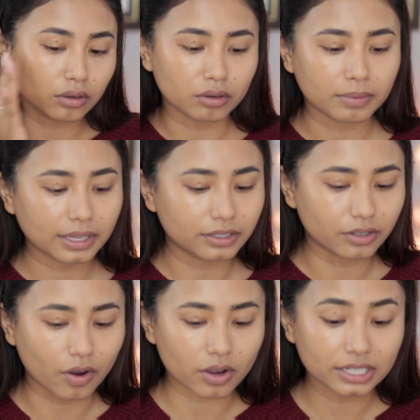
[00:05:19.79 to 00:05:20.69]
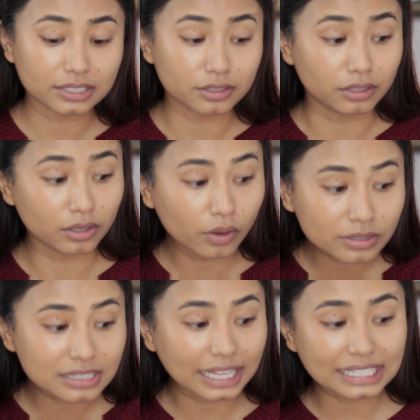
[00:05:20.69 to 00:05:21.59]
Oh my god, it
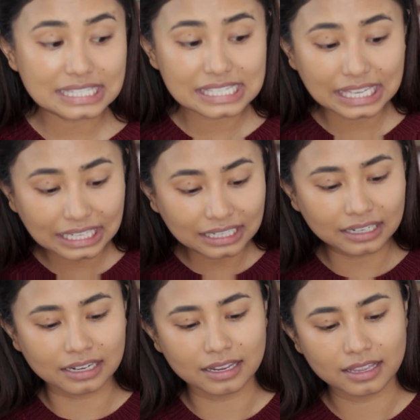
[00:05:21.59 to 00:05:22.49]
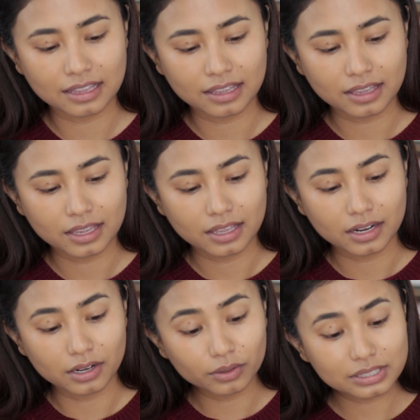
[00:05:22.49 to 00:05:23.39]
looks like skin.
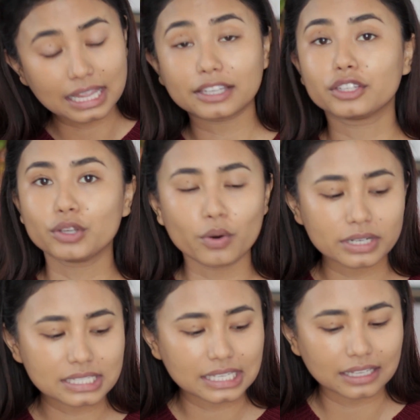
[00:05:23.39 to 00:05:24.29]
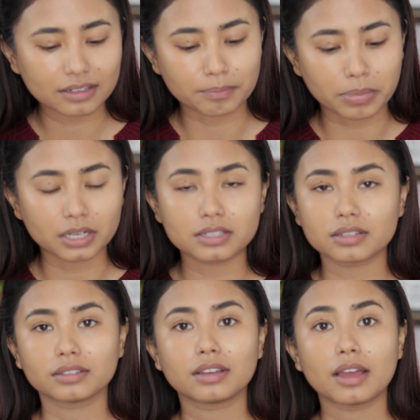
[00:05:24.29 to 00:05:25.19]
Looks like your skin, but